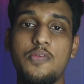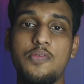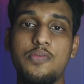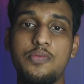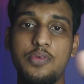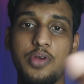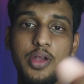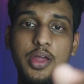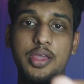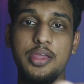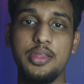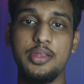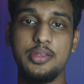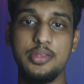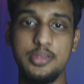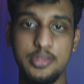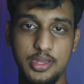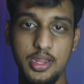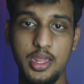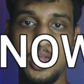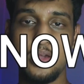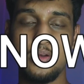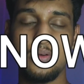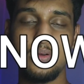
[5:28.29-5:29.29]
right
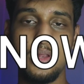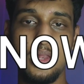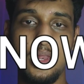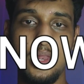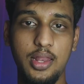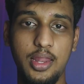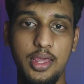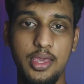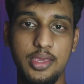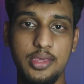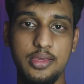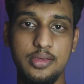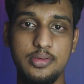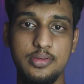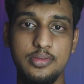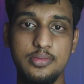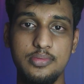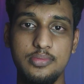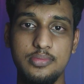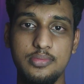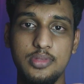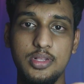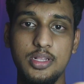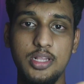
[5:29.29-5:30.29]
now, like
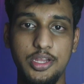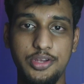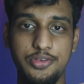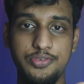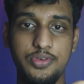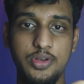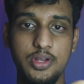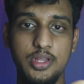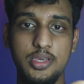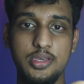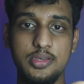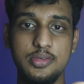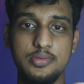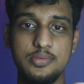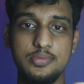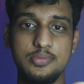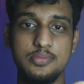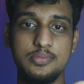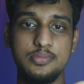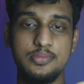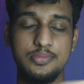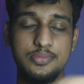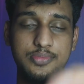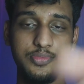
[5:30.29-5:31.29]
literally
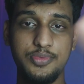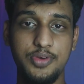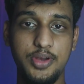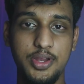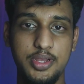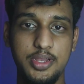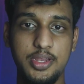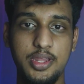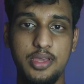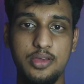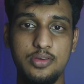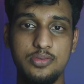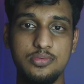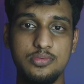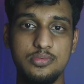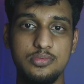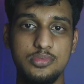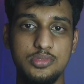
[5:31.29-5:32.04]
right now.